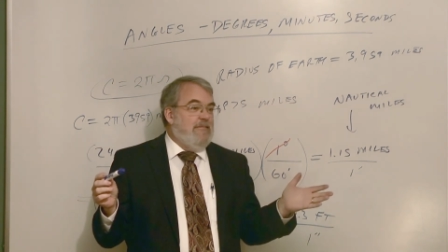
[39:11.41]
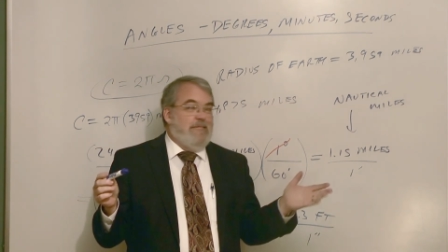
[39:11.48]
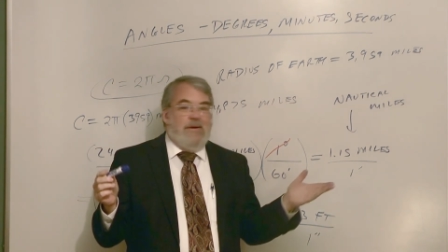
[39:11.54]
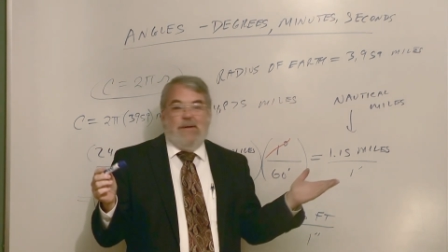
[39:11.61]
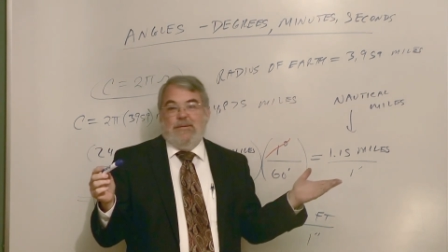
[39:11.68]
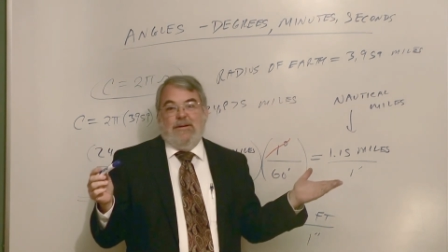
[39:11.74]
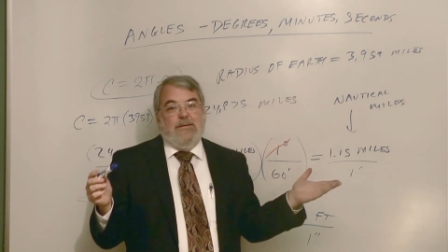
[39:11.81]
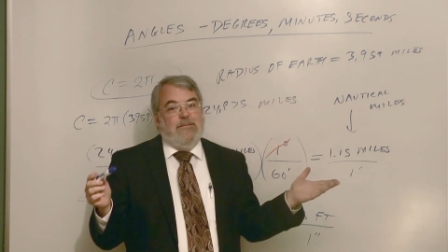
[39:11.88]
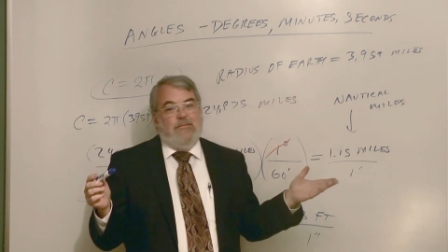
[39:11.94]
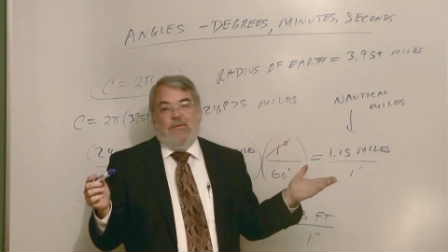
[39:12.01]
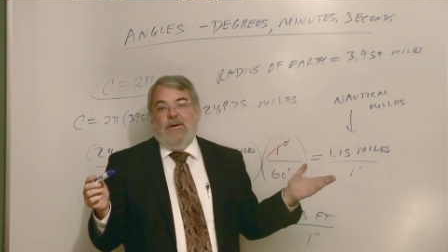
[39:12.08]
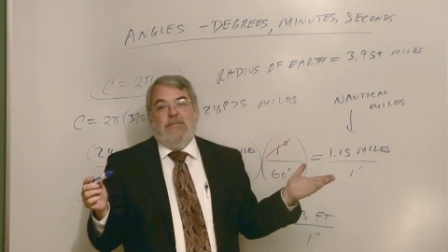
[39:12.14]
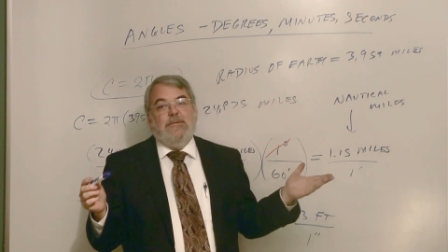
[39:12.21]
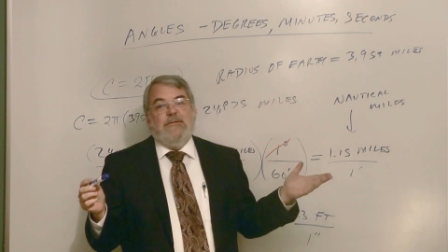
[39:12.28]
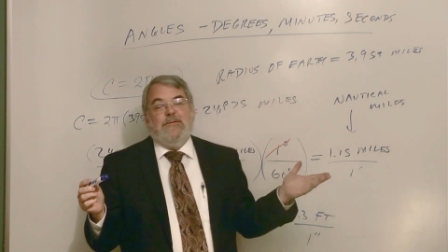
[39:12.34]
probably
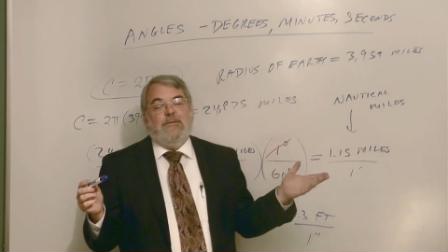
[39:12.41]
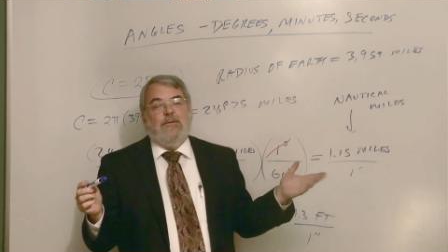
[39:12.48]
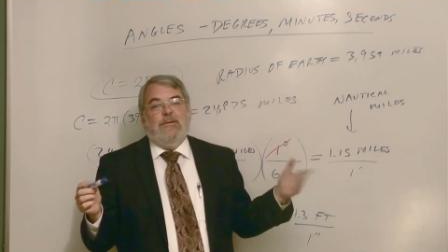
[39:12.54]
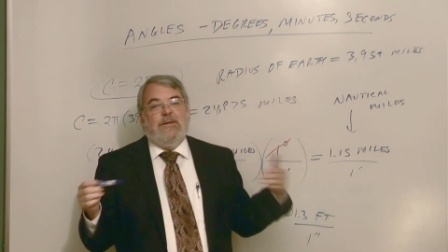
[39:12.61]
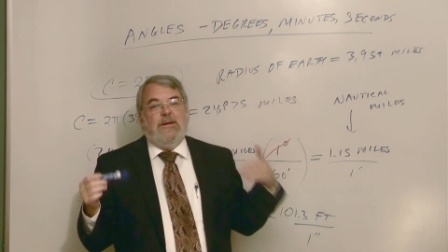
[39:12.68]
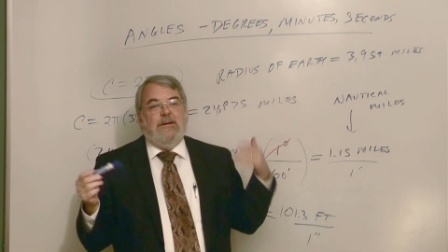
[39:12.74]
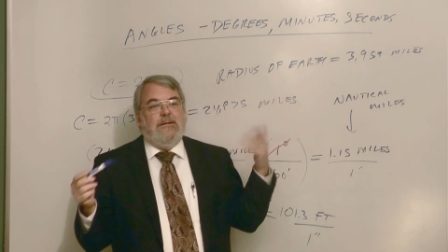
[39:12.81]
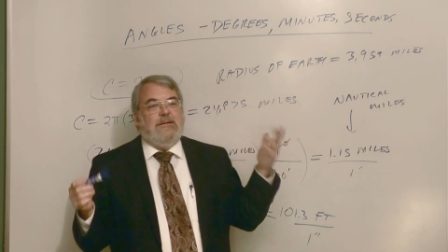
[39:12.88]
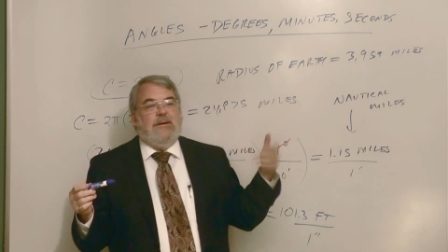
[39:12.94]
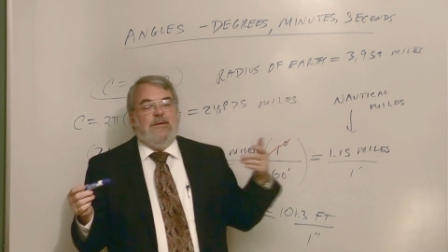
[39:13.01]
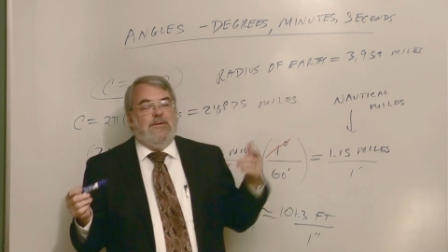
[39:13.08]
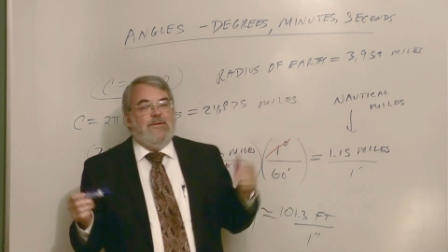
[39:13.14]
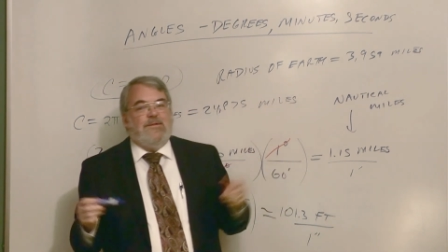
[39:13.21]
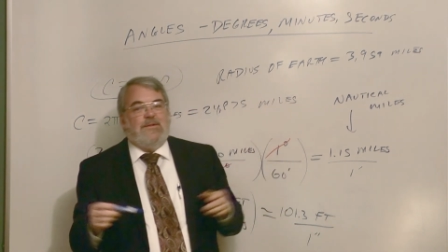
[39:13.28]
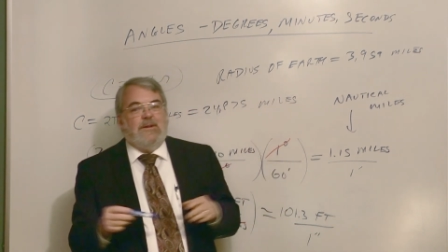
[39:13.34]
well before they
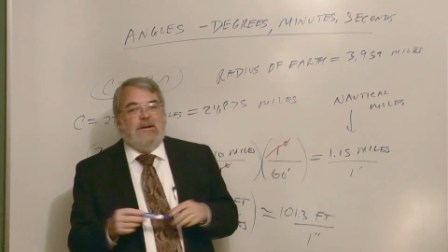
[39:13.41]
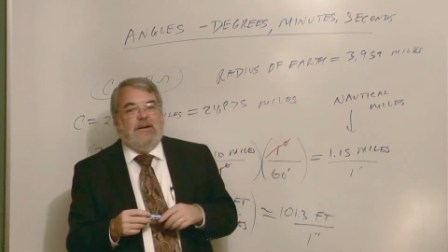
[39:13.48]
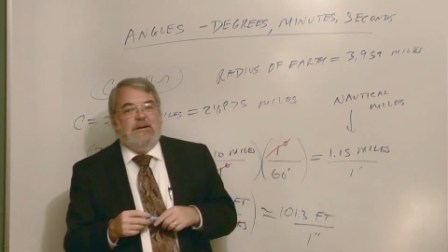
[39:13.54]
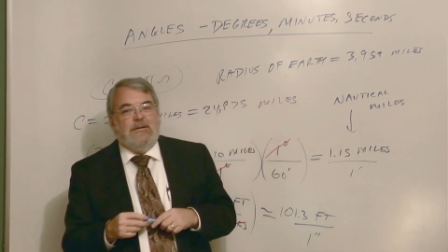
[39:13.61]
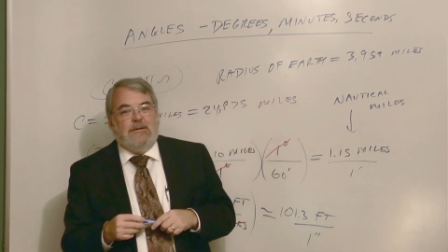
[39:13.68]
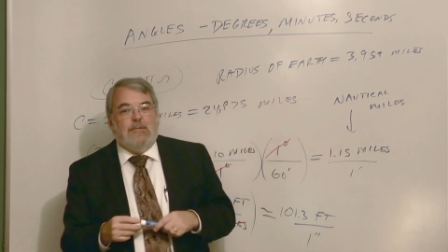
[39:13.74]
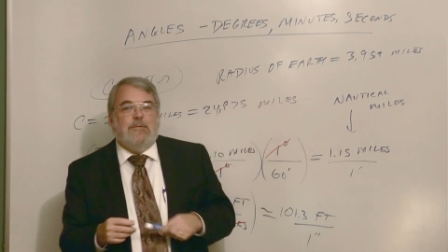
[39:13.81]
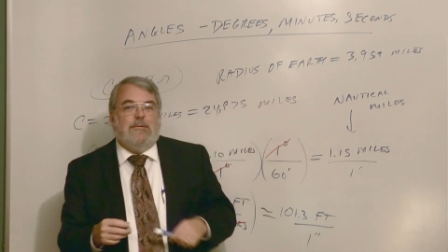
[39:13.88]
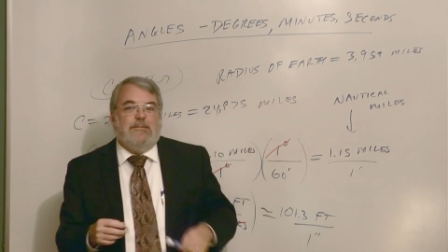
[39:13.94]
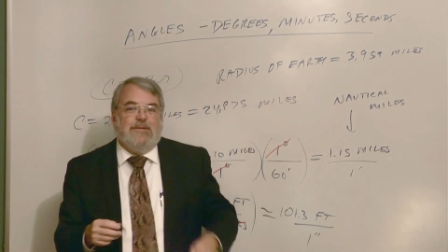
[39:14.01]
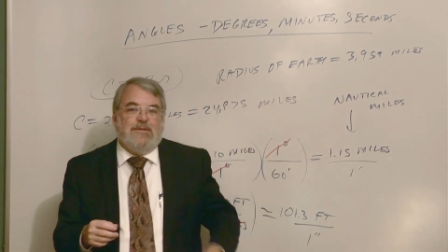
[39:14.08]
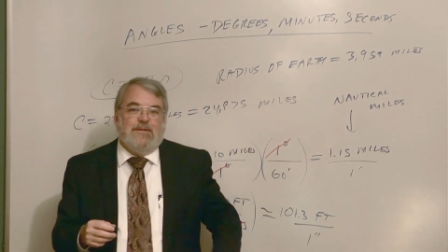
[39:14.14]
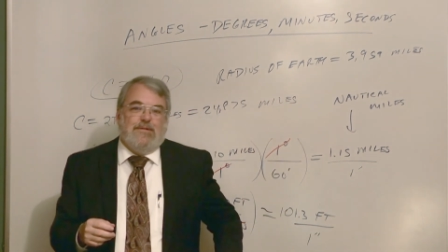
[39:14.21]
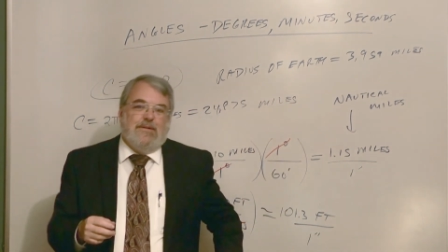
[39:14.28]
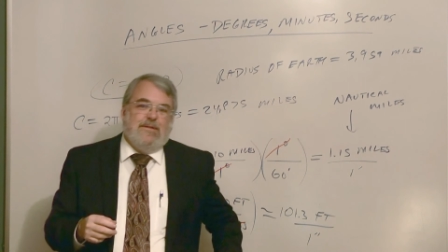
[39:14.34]
used global
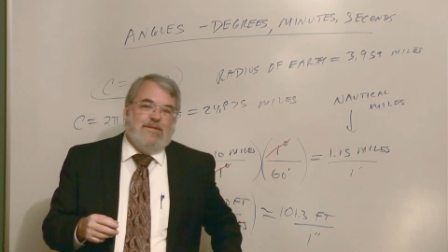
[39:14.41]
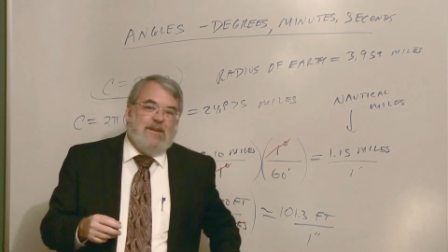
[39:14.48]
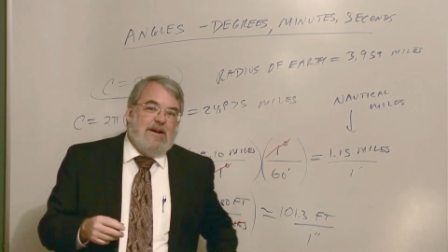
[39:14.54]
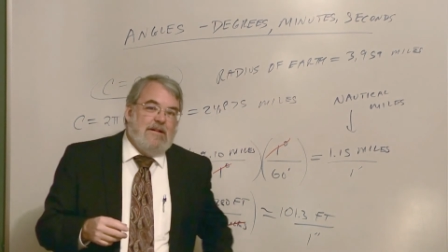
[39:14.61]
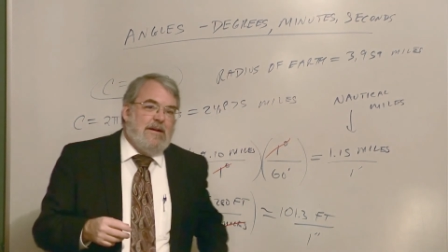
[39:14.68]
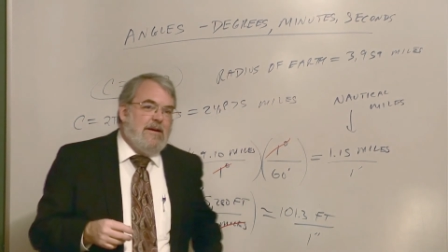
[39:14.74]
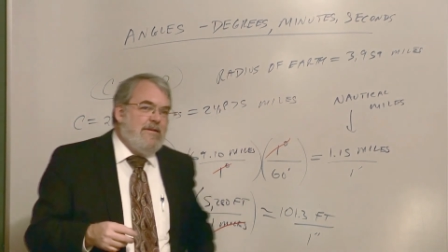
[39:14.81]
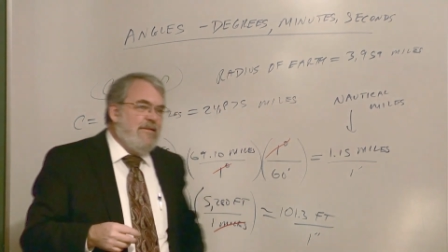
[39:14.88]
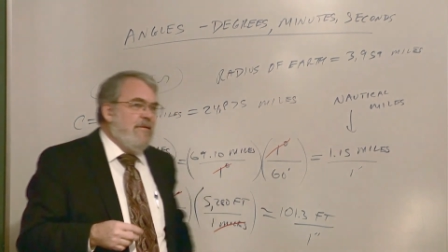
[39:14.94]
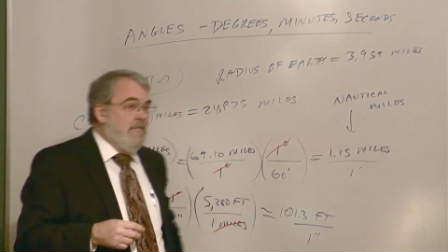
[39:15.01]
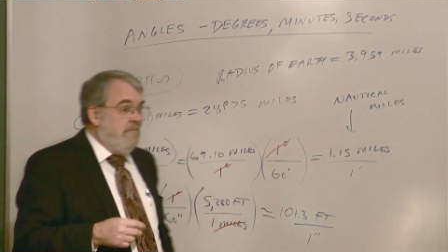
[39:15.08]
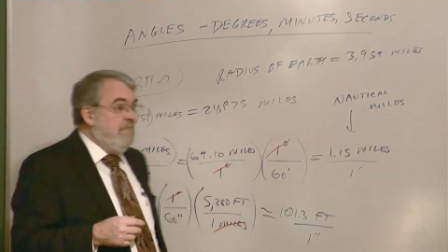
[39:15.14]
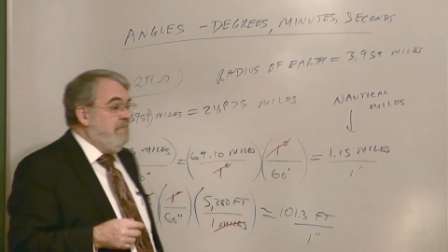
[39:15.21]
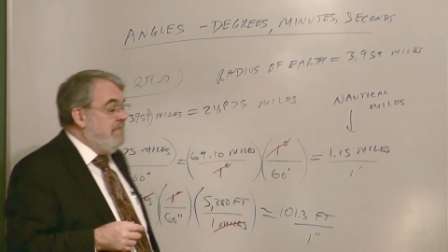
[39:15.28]
positioning satellites.